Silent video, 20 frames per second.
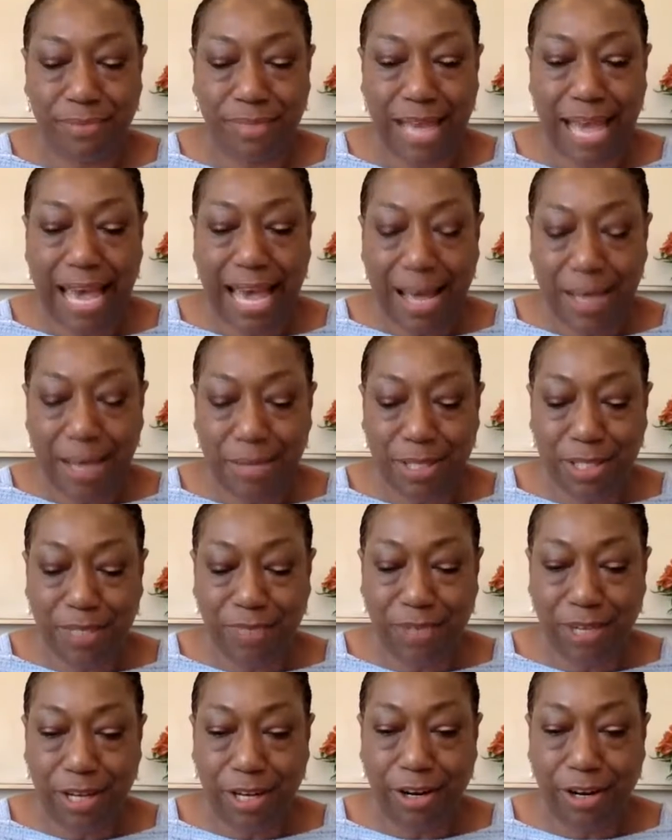
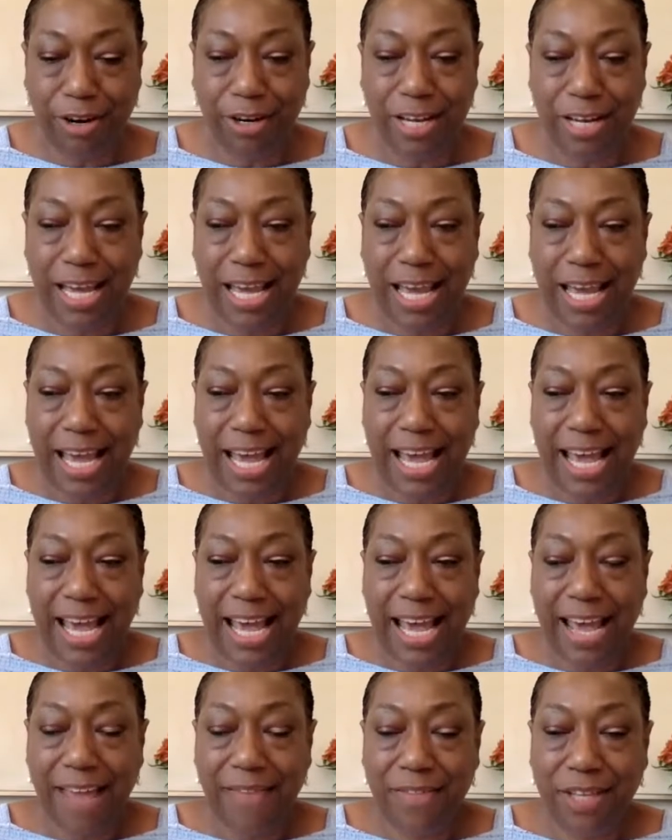atmosphere.
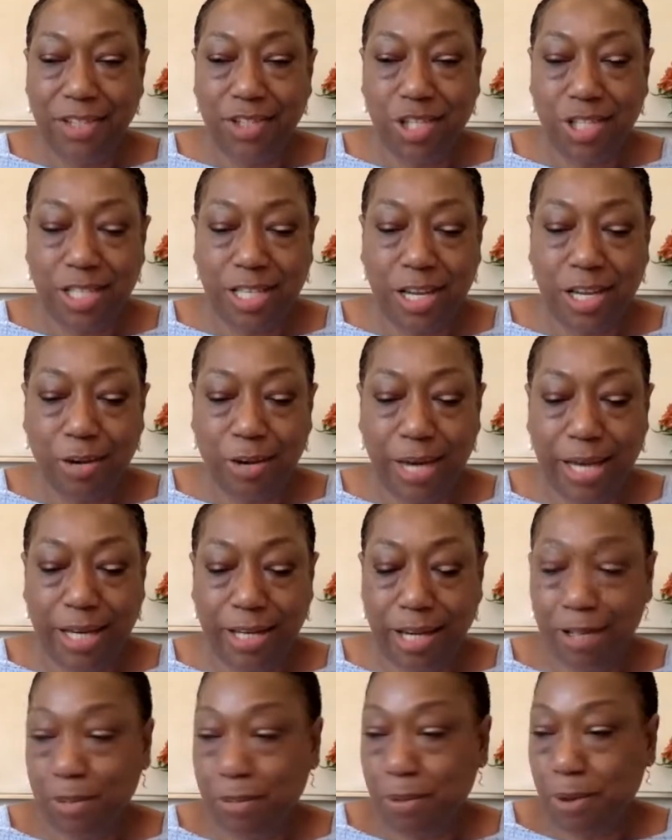And then she said, okay,
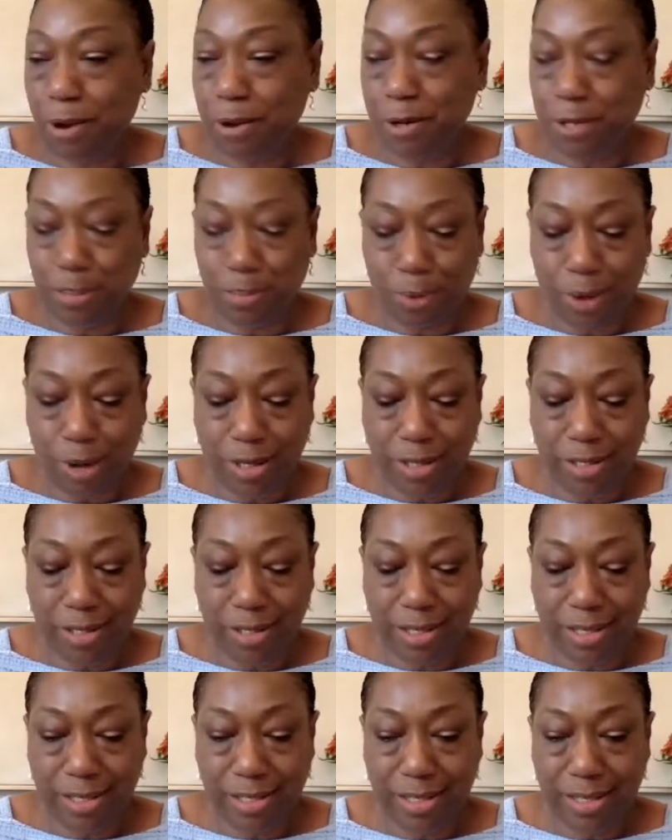Dr. Parker has brought us
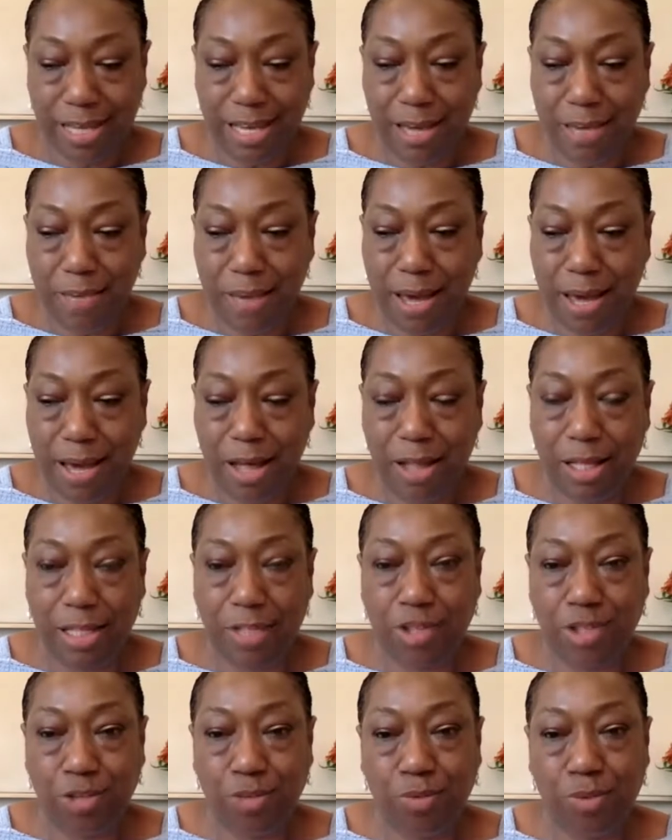this email,
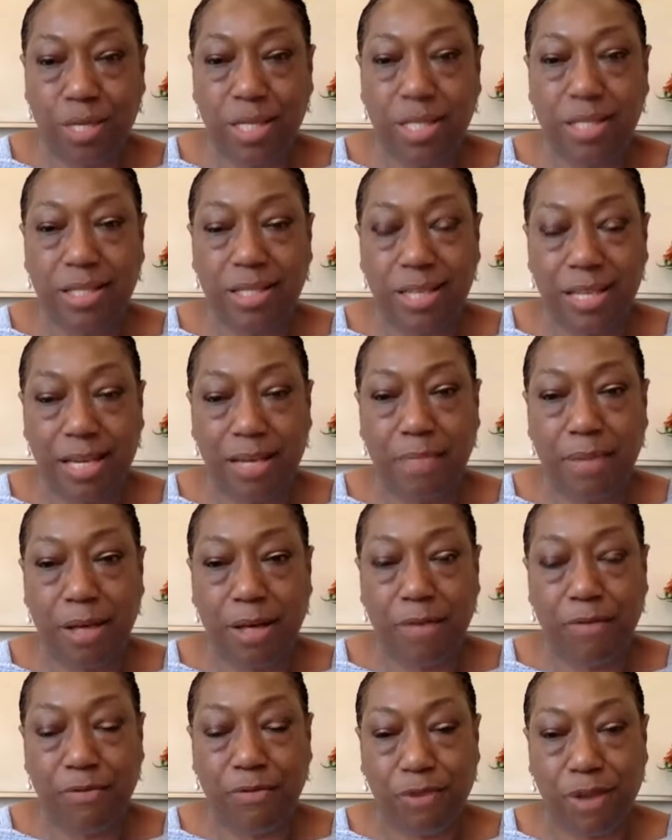and she reads the
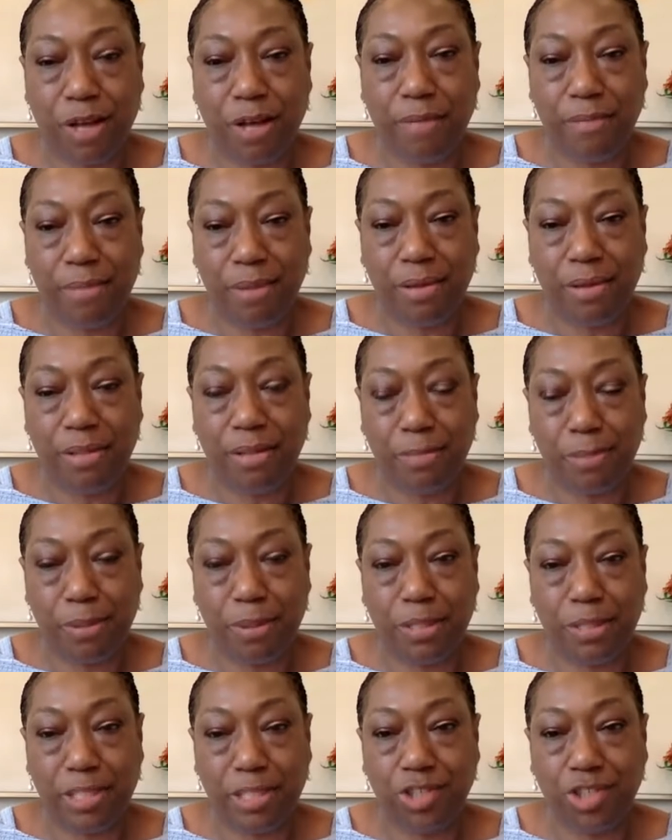email from the
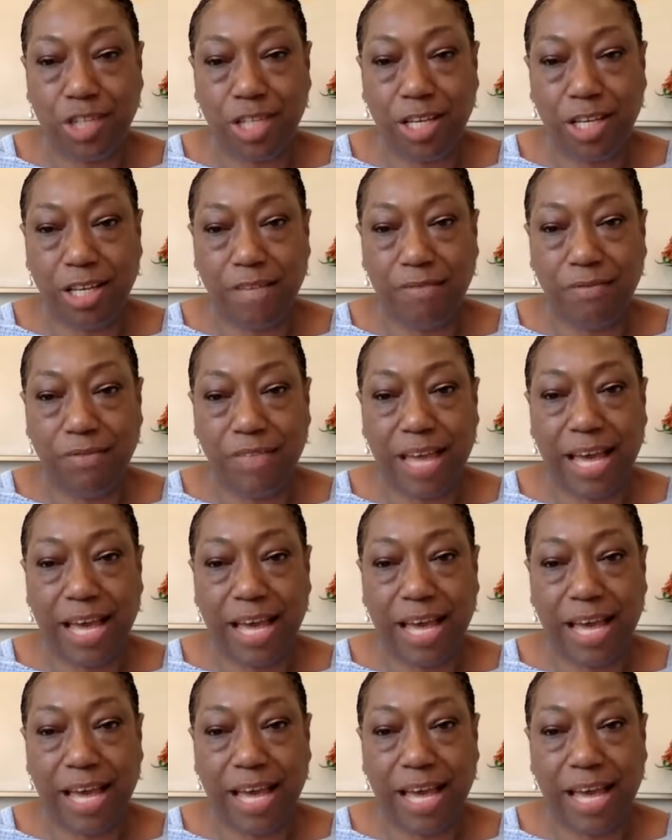police chief